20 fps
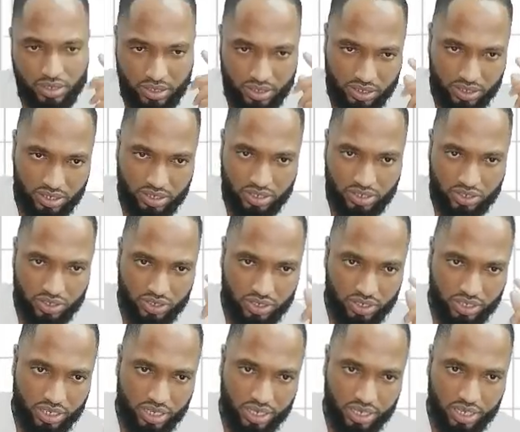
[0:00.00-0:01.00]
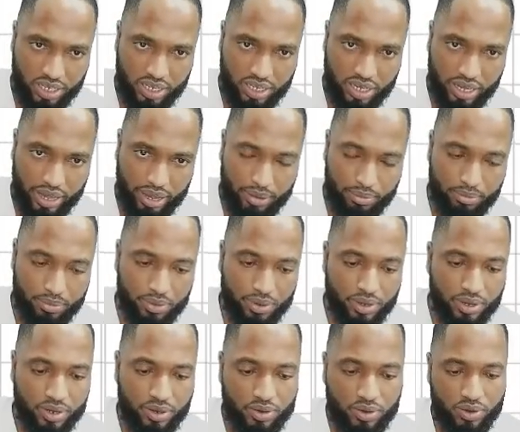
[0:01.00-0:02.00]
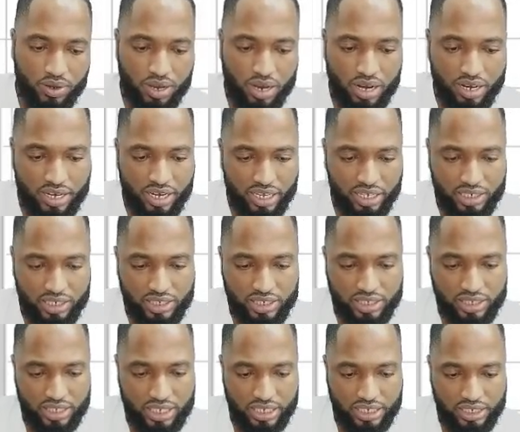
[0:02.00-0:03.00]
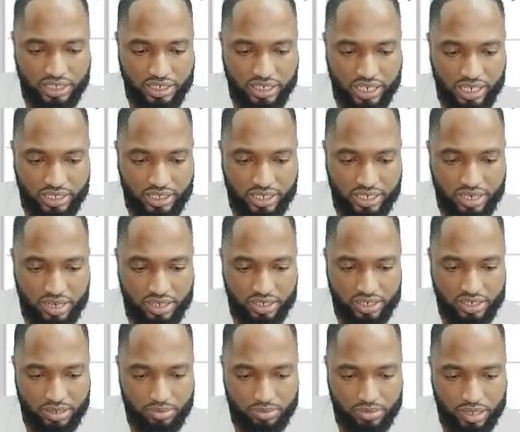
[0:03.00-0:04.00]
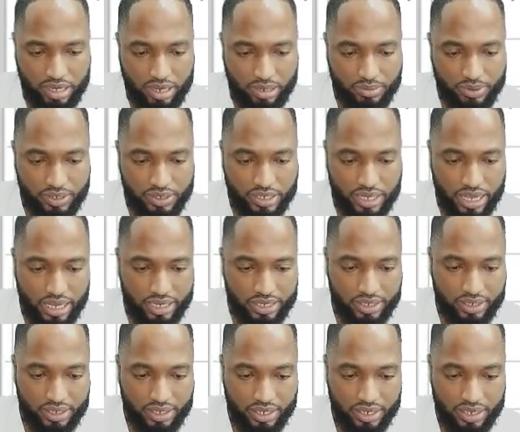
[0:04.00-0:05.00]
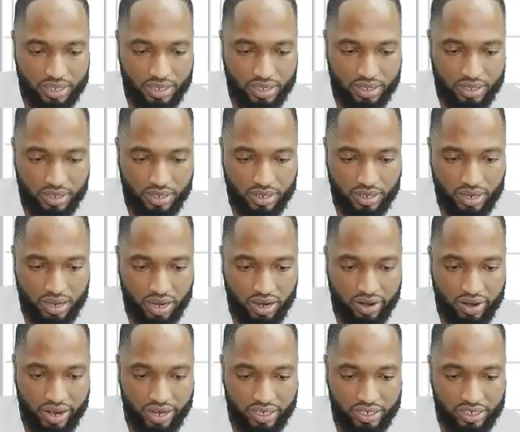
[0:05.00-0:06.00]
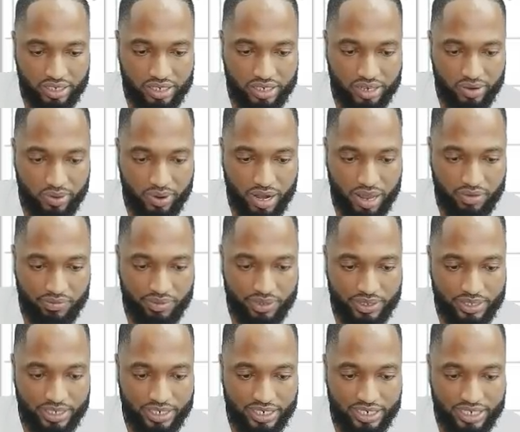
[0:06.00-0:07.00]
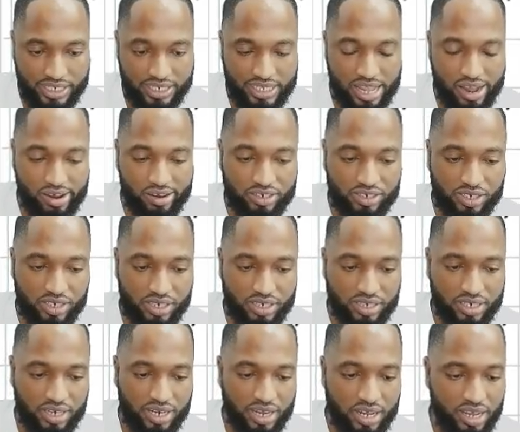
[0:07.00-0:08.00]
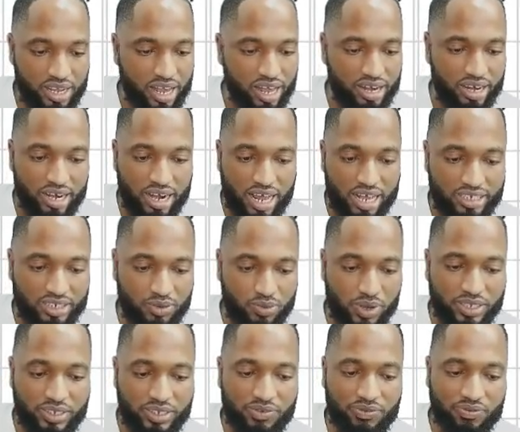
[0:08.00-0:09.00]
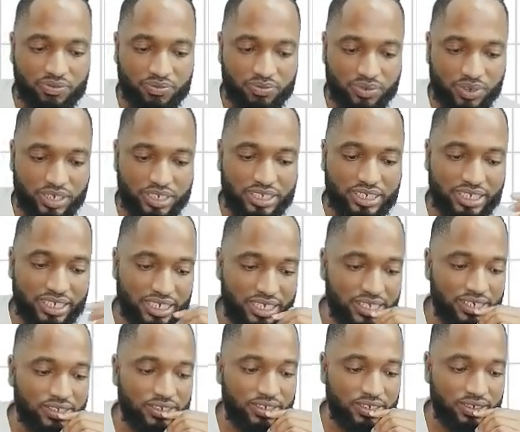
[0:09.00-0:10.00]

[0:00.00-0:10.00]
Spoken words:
EG, K, M? Next thing CXC does sometimes is like, alright, they will have this in this direction. And they'll ask you, what is EG?